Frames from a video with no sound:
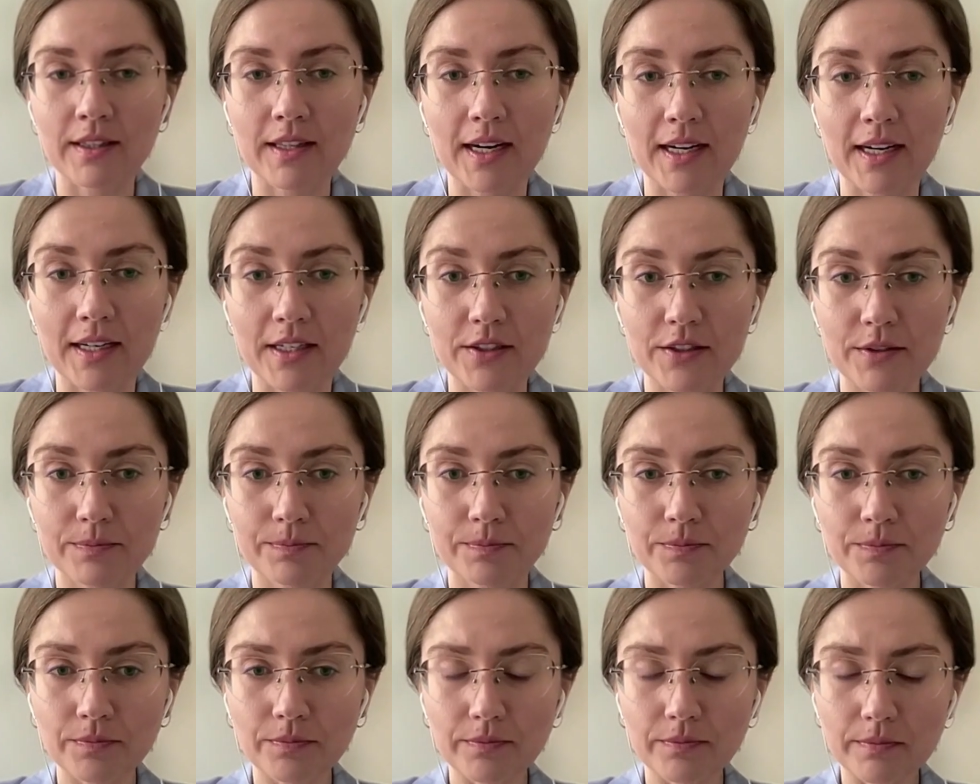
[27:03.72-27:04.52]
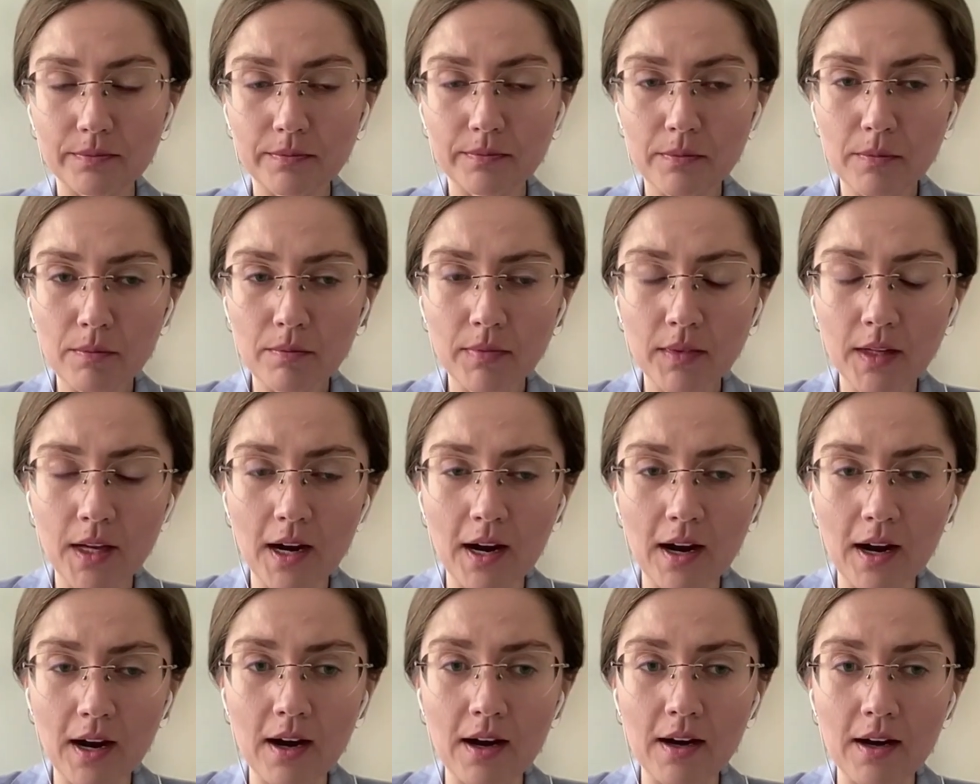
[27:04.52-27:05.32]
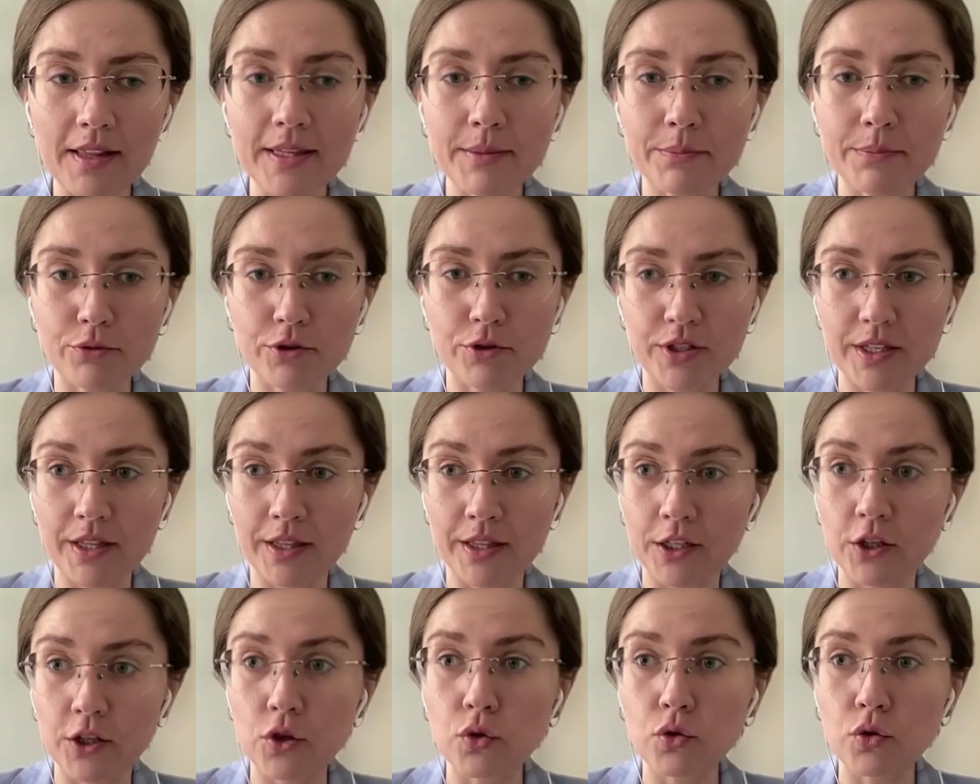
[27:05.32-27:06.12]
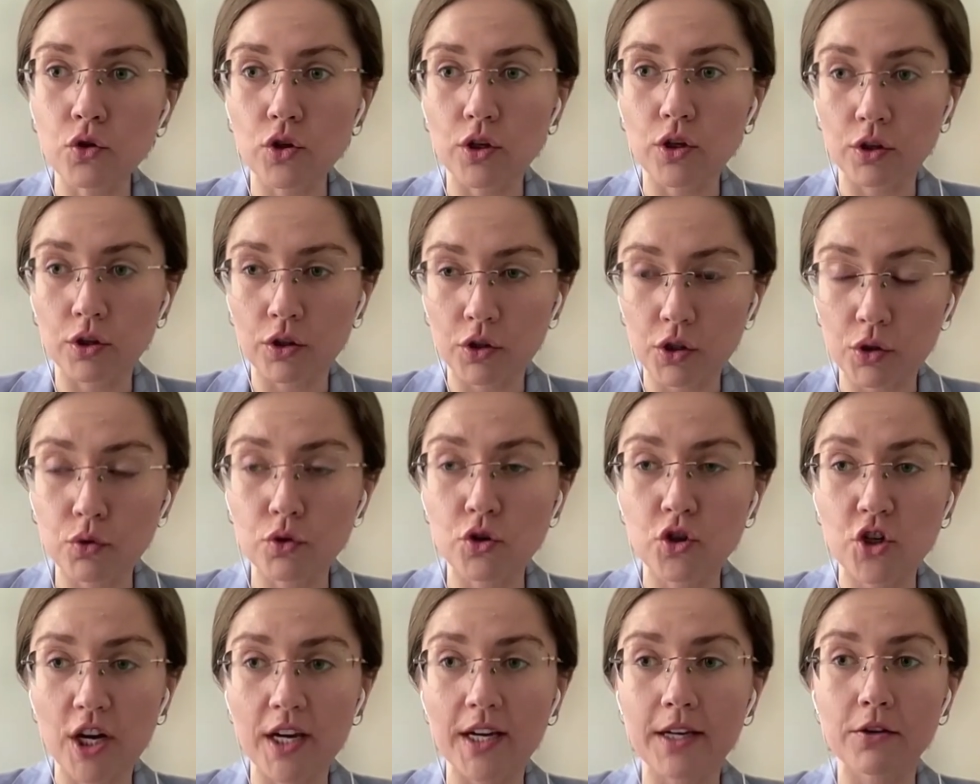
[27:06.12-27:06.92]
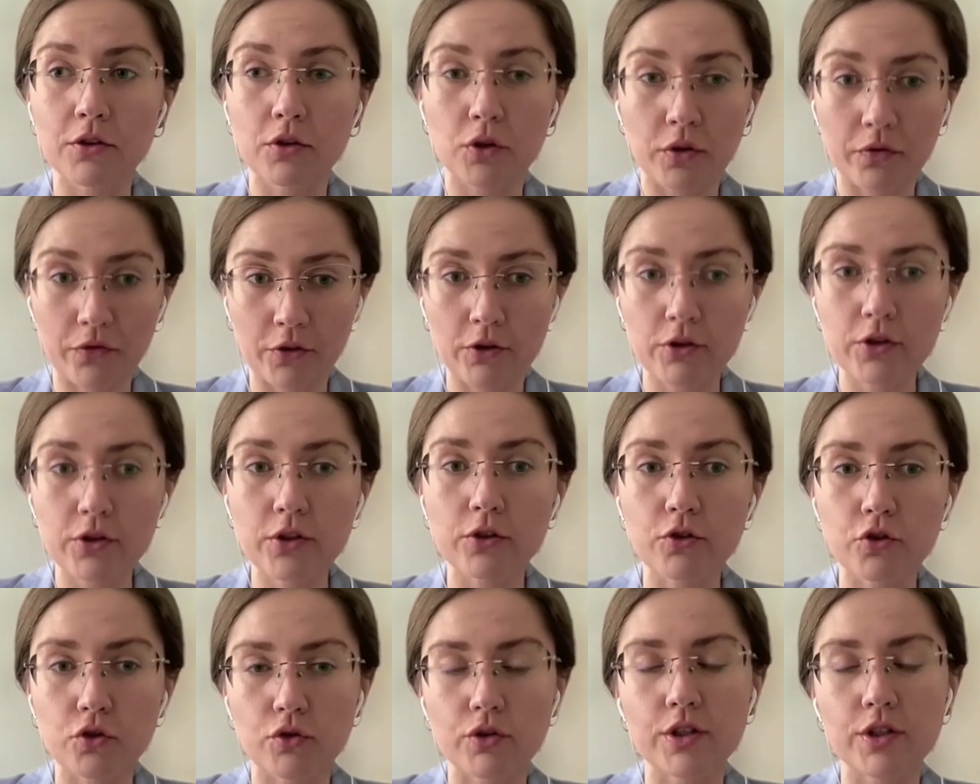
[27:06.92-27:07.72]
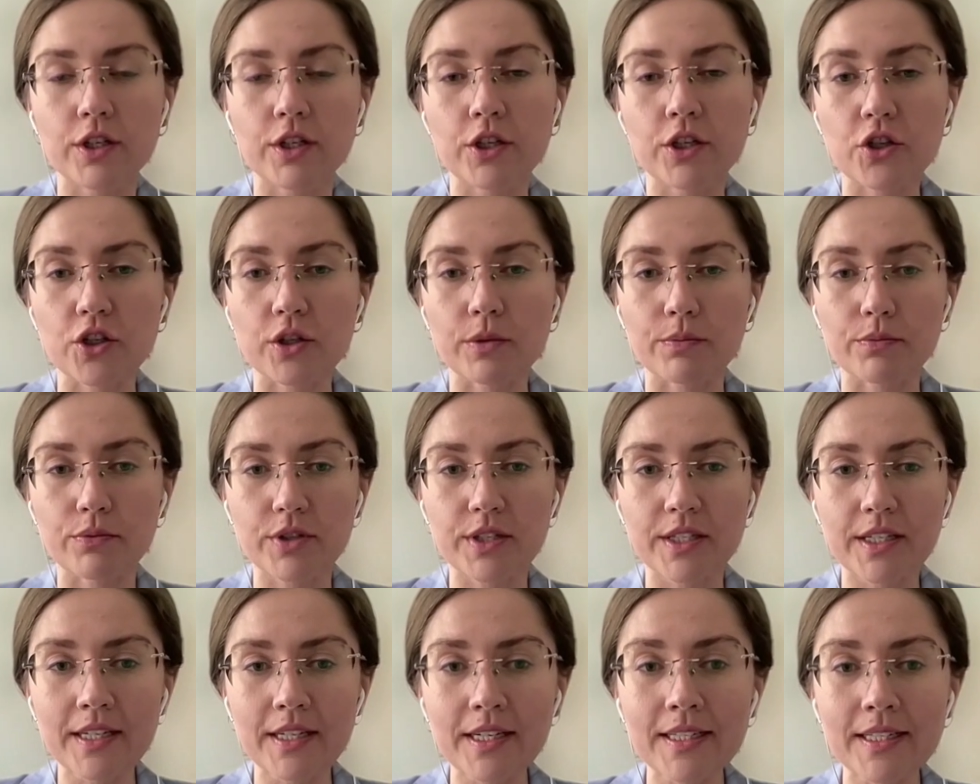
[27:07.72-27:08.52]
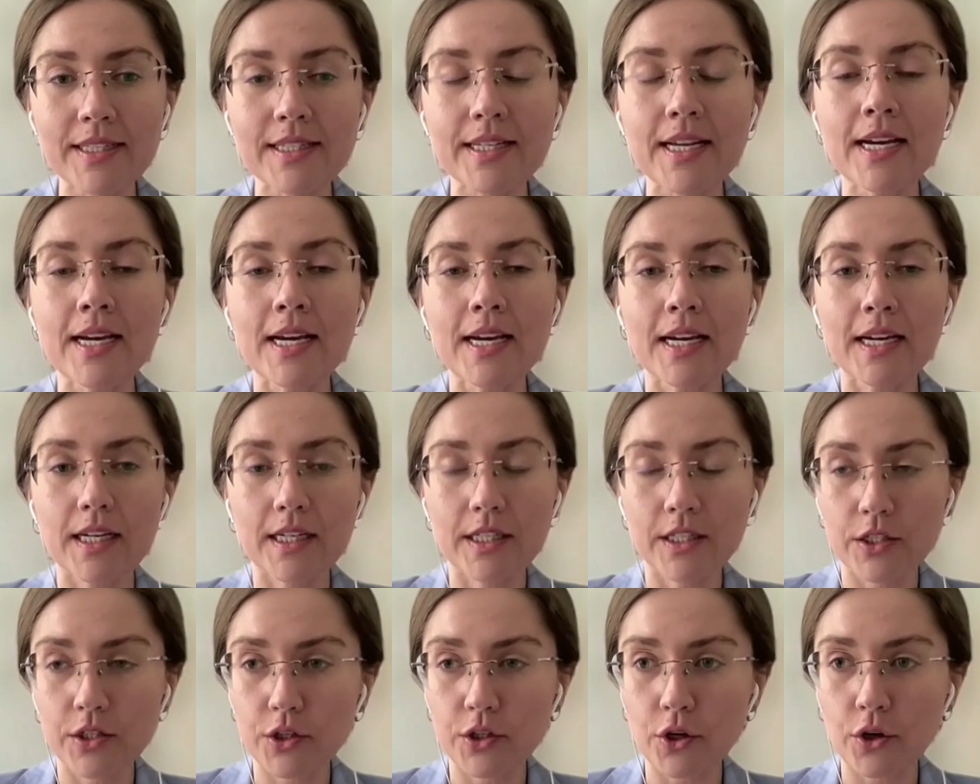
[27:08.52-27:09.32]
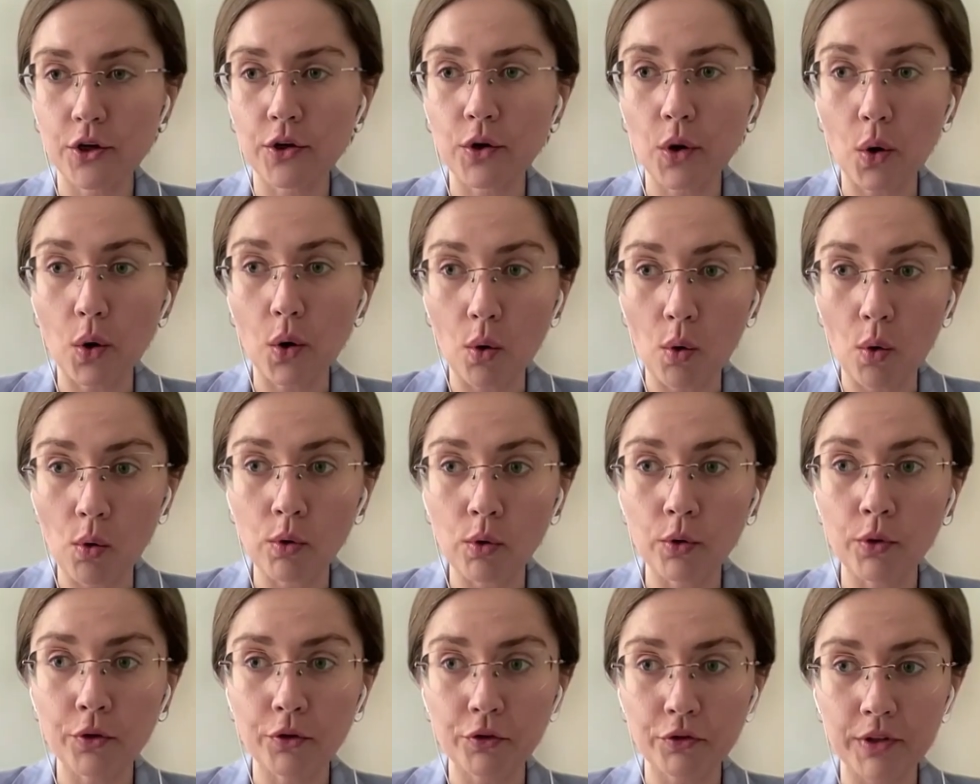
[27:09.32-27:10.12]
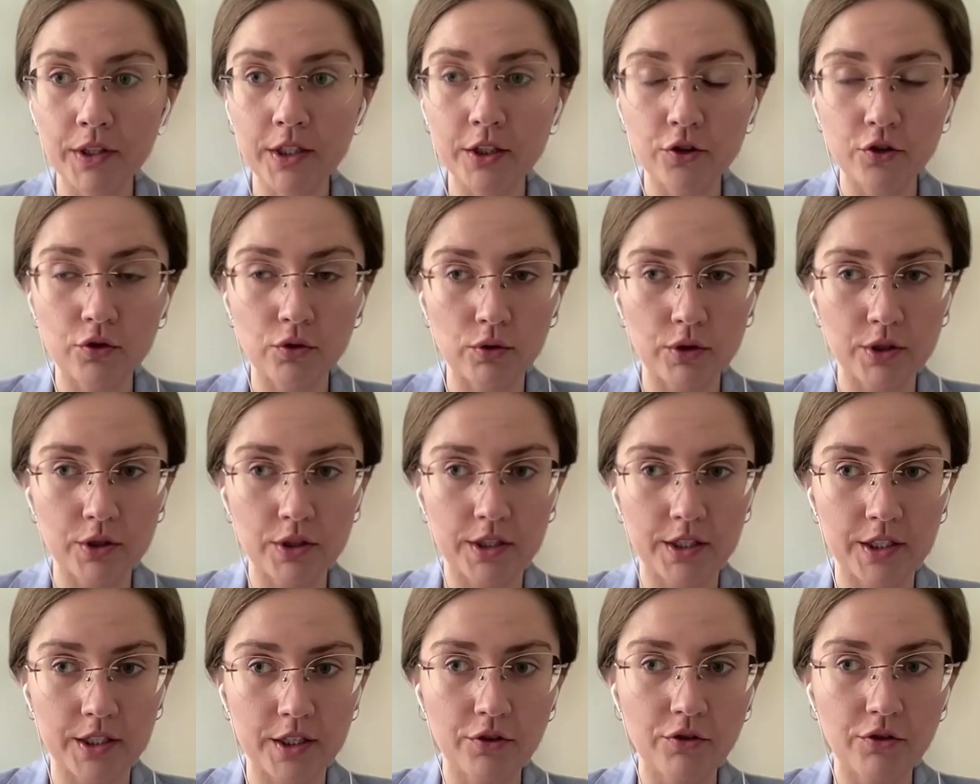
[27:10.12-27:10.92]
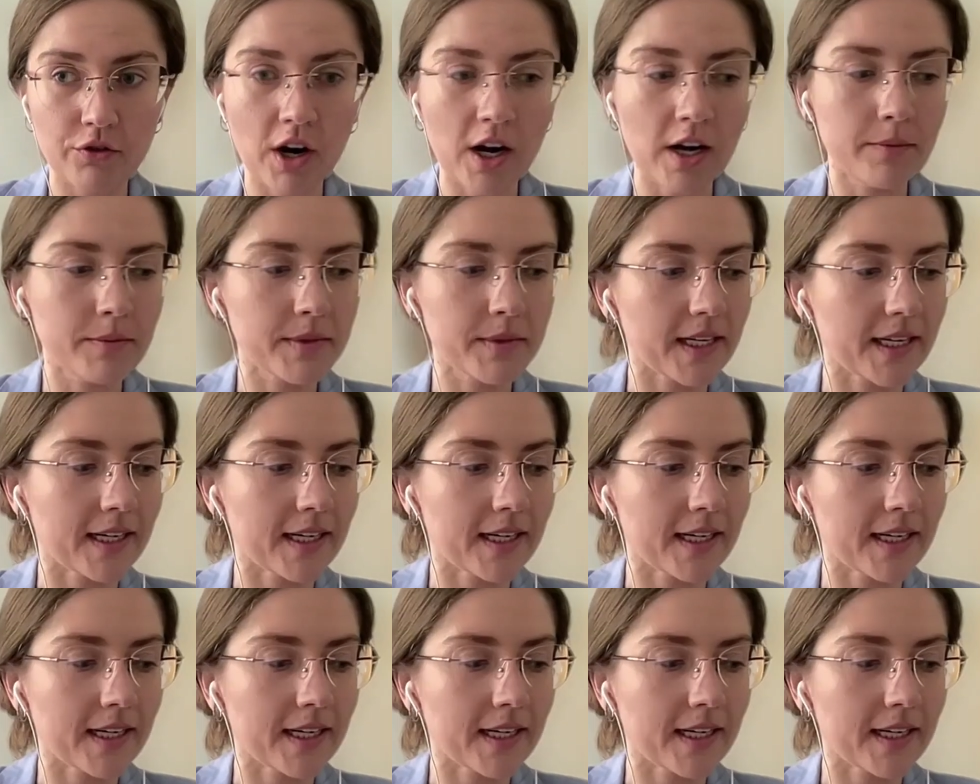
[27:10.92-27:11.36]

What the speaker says: that the UJ universal jurisdiction proceedings concern all three atrocity crimes,